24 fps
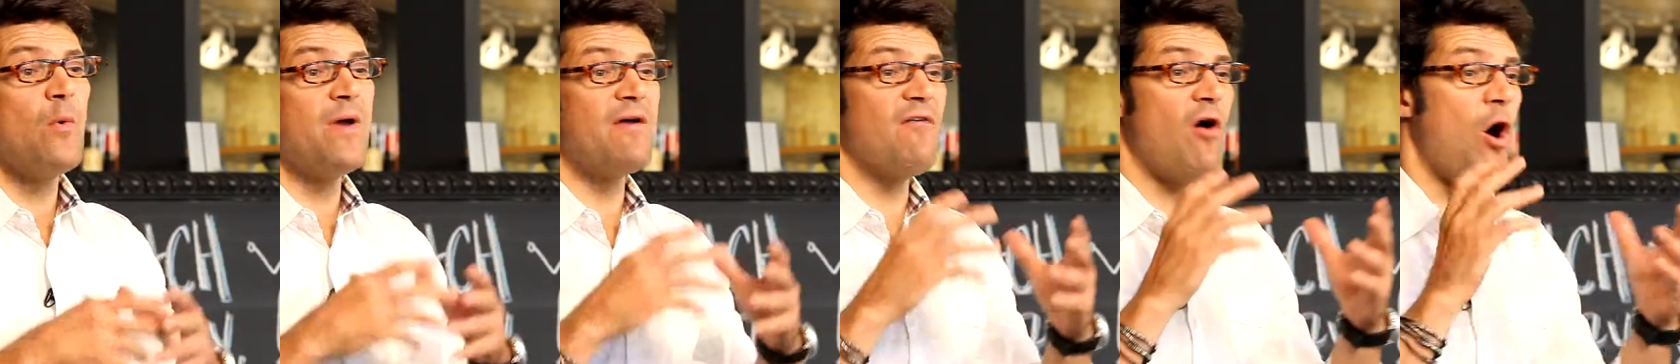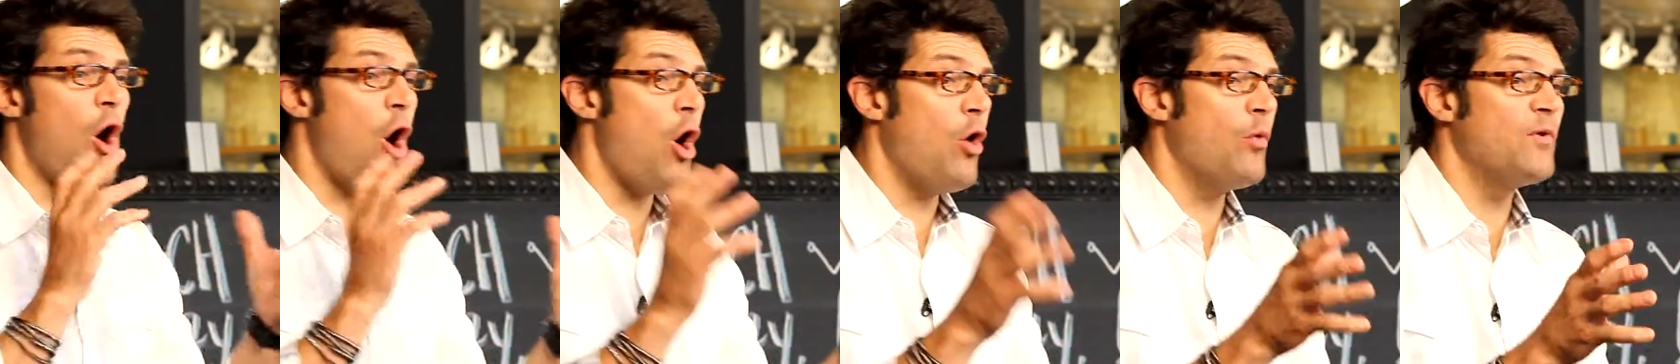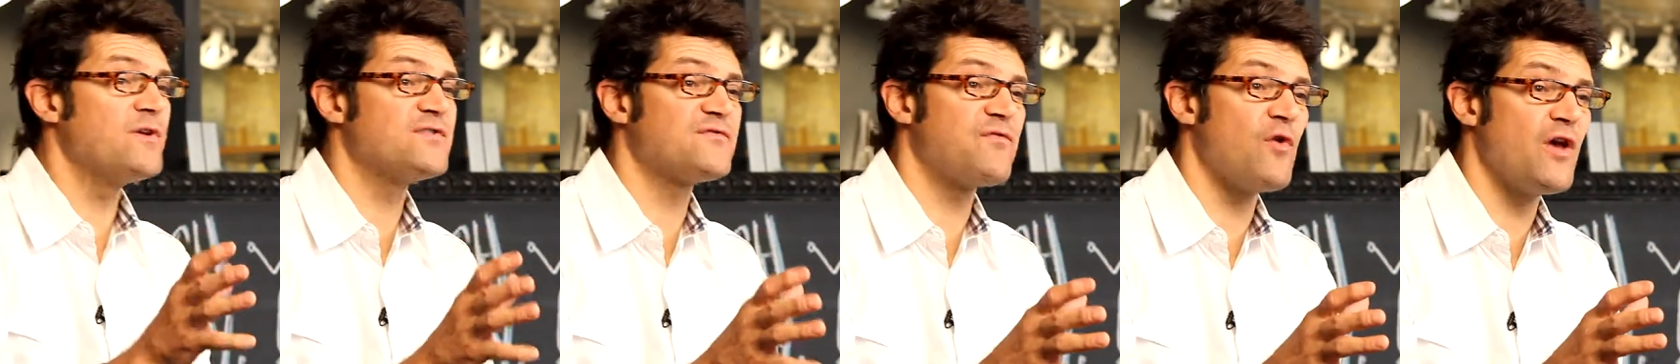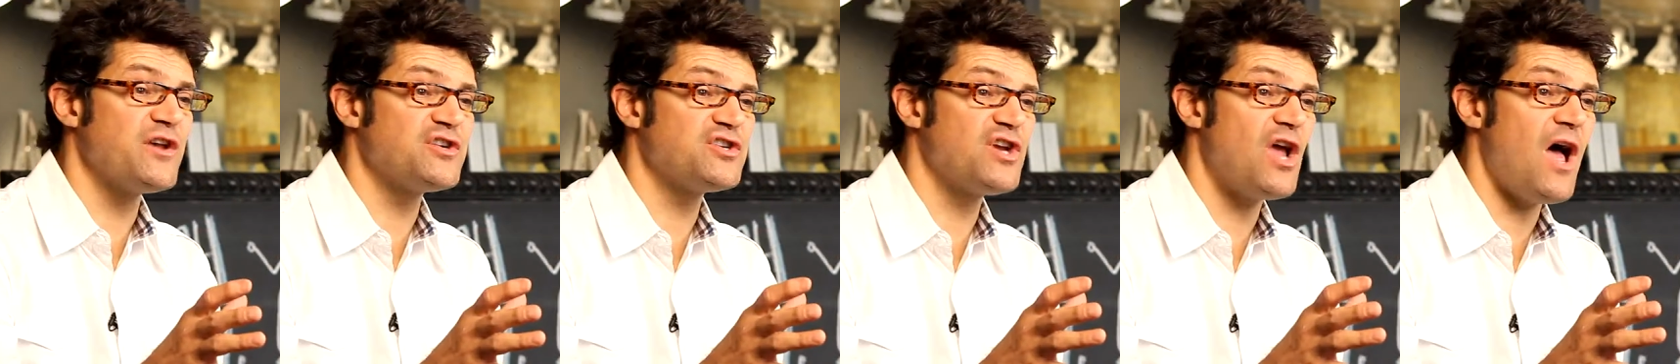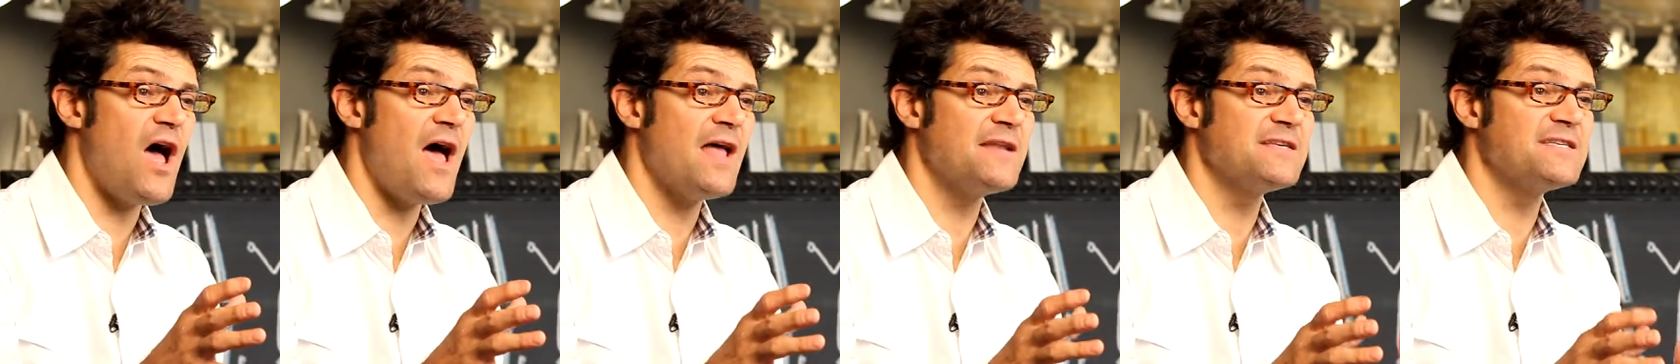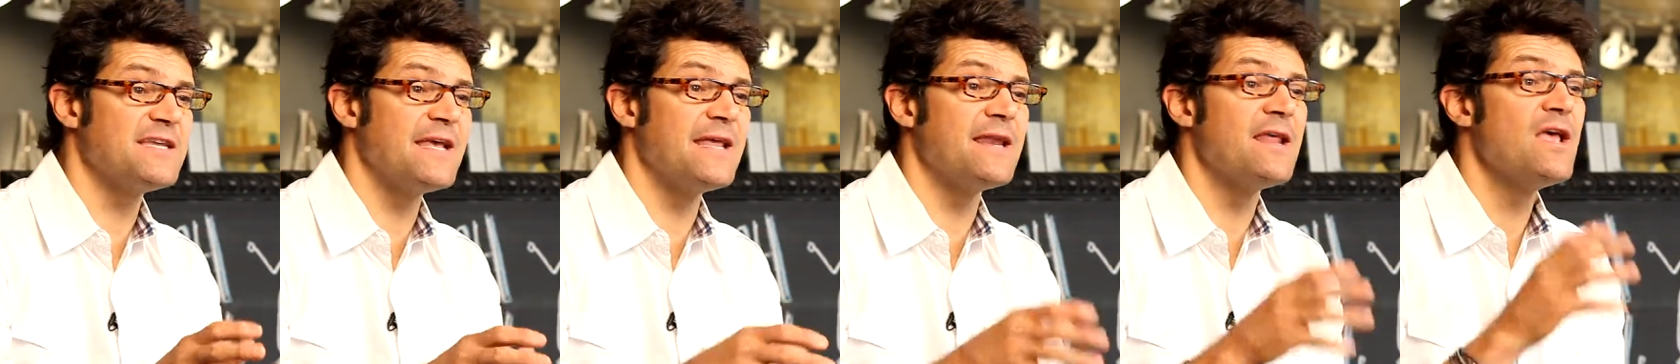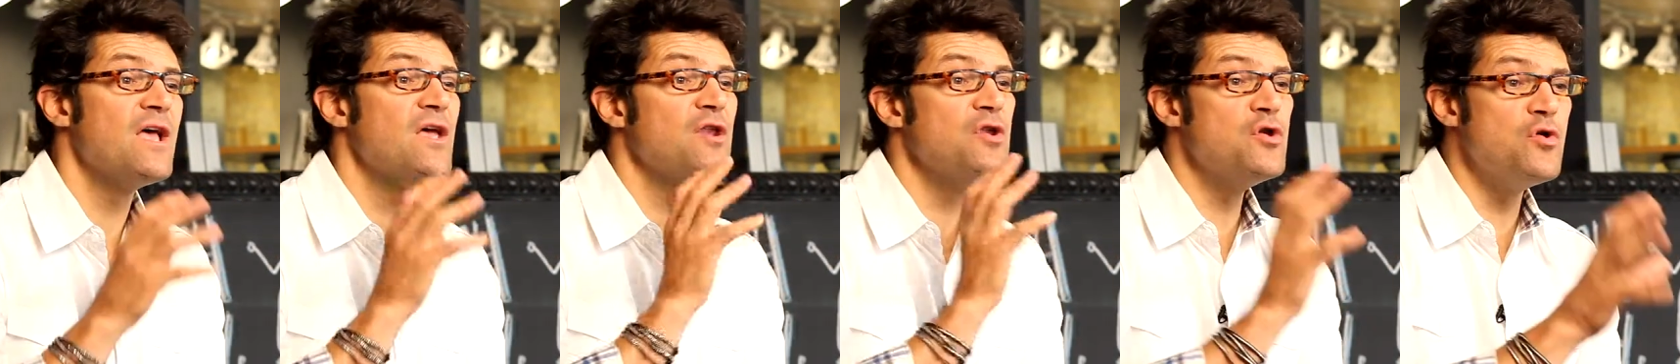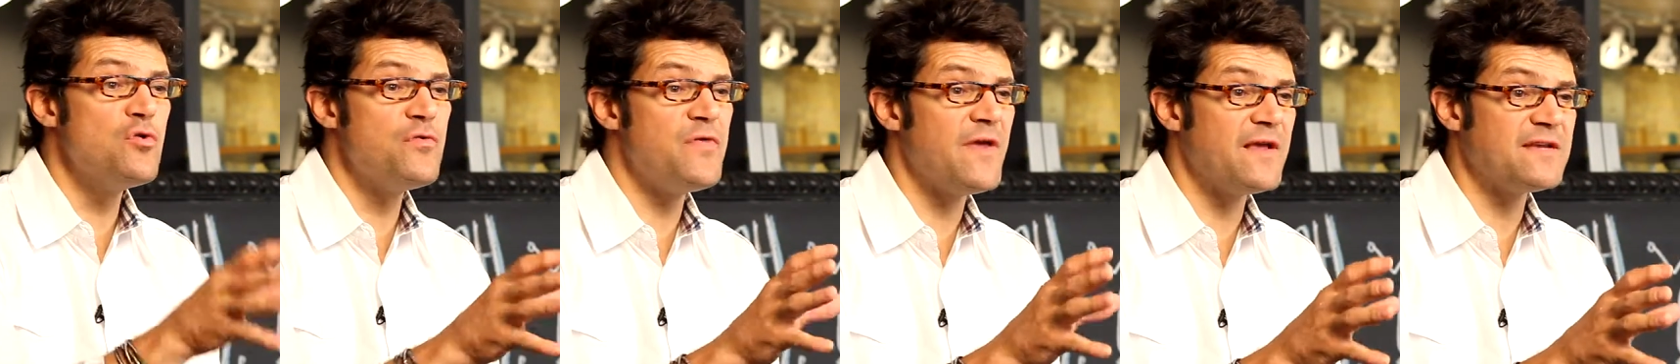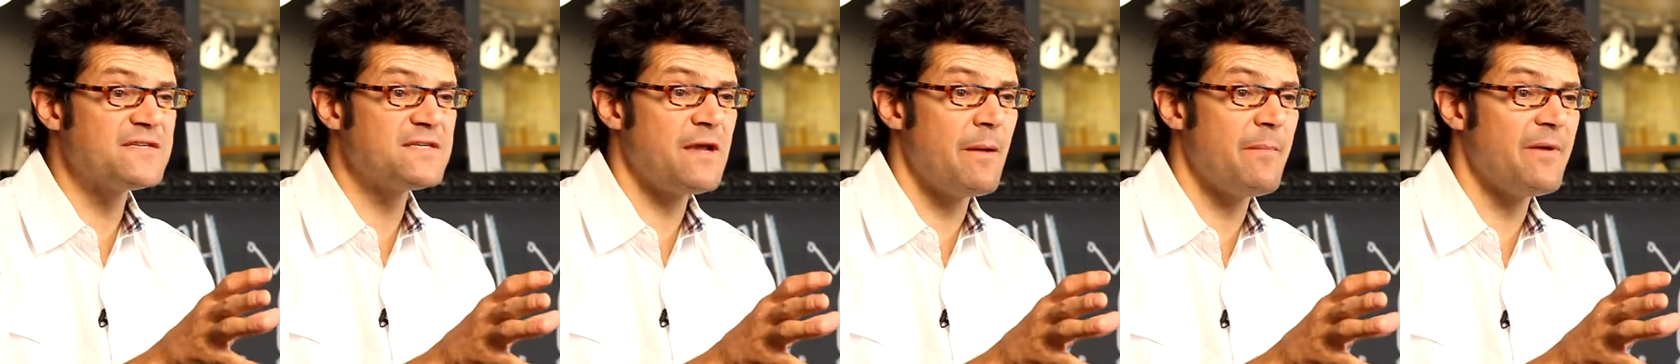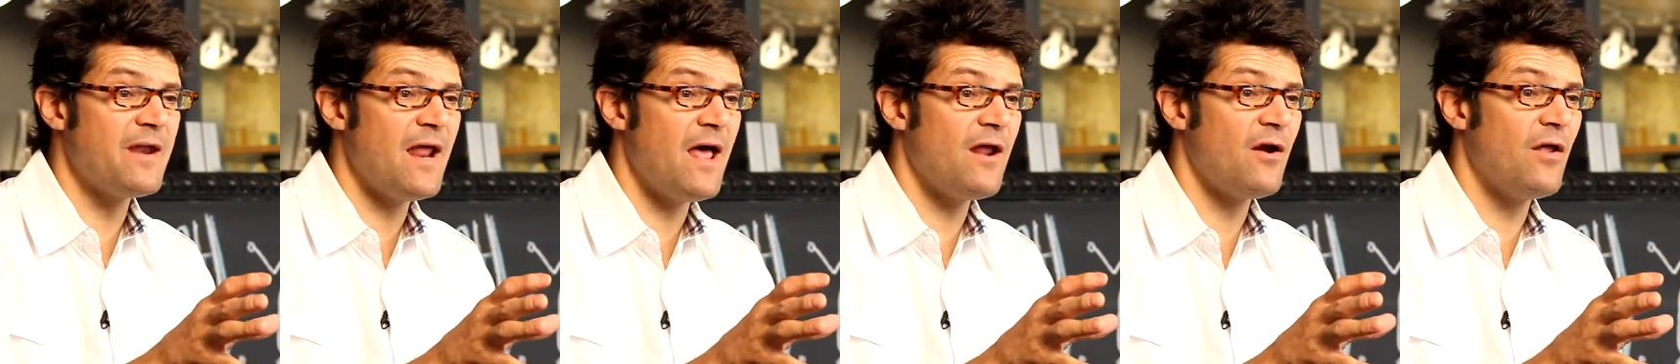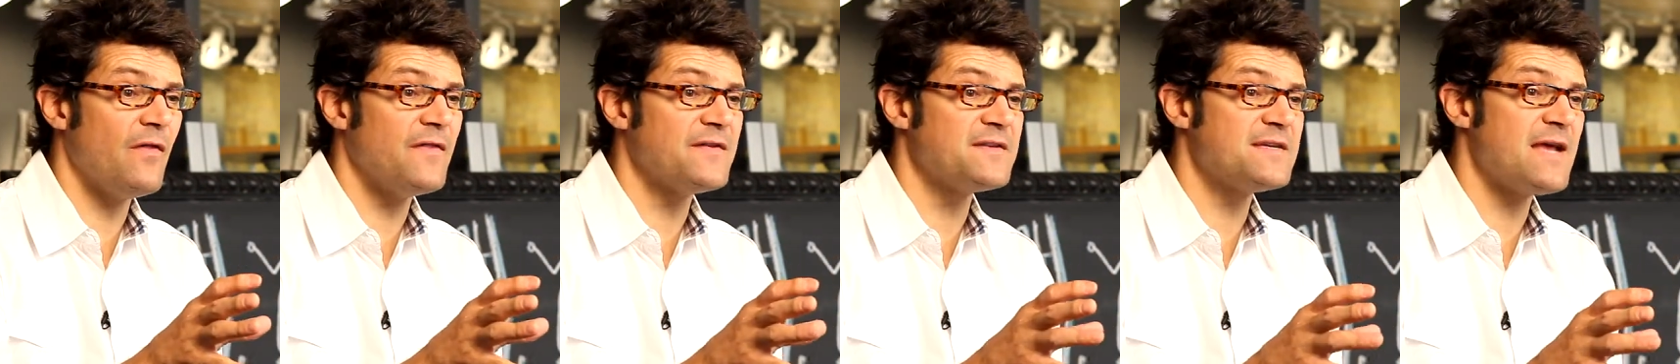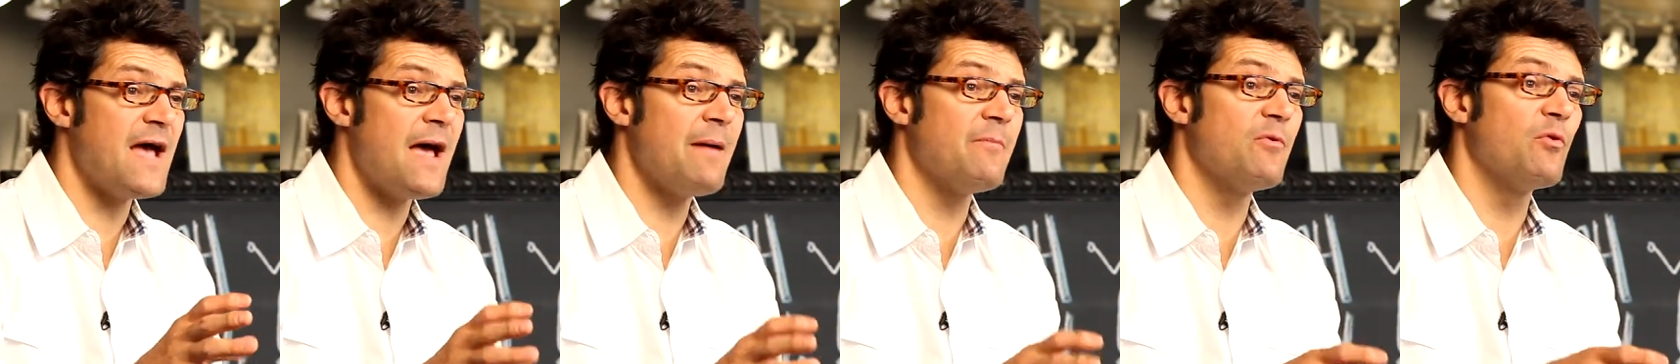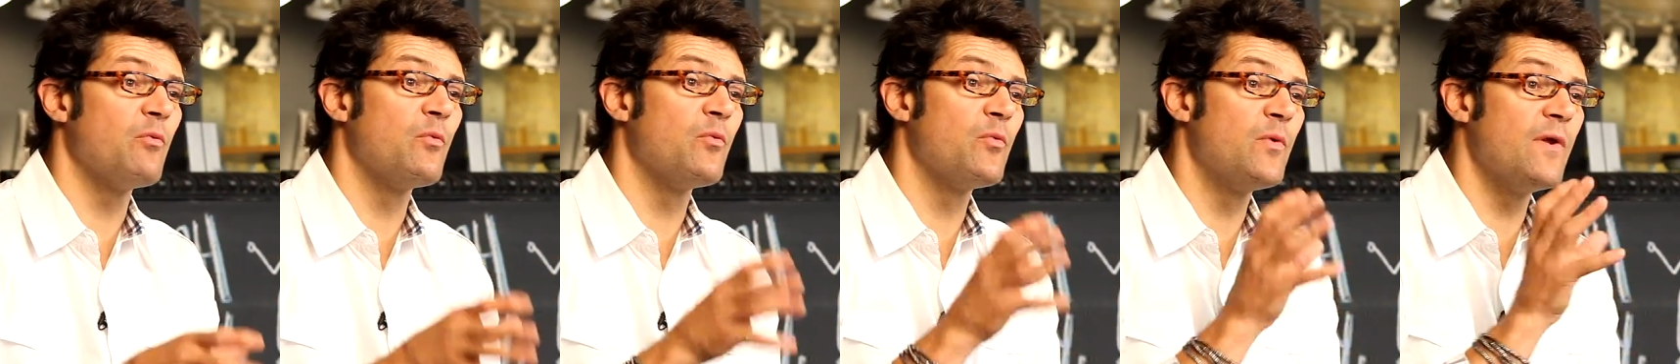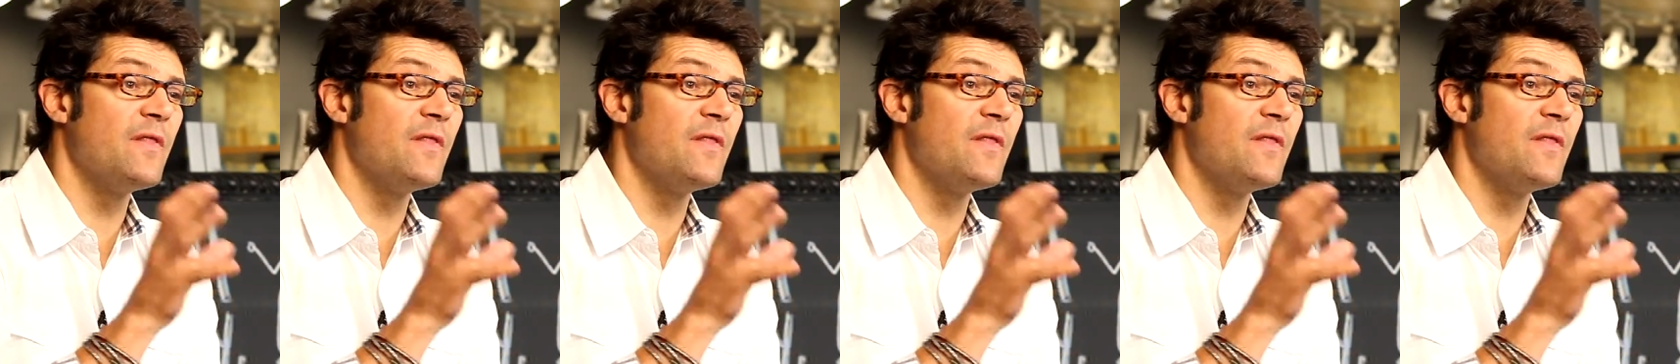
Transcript: We have always fresh content, new things coming out all the time. We